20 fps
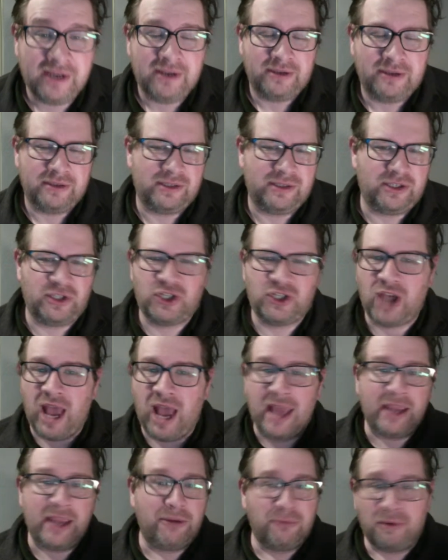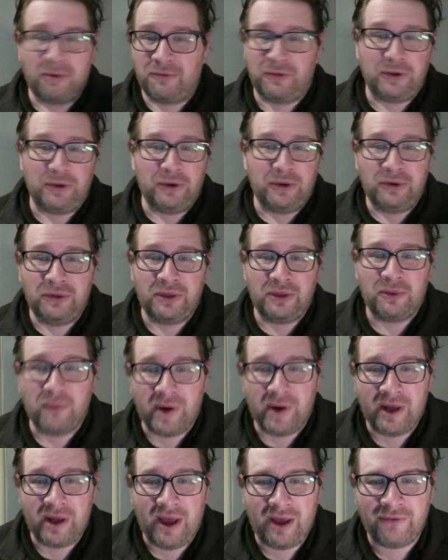this giant review that
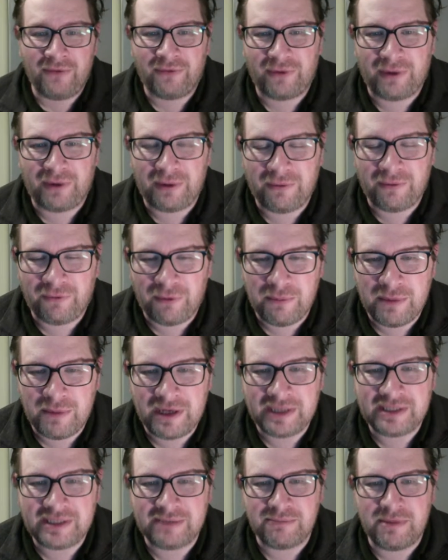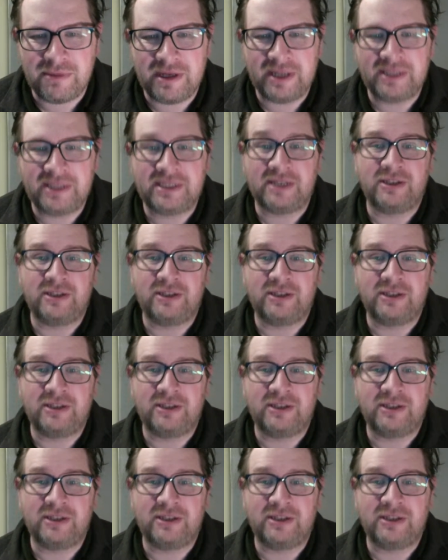went on for minutes and minutes.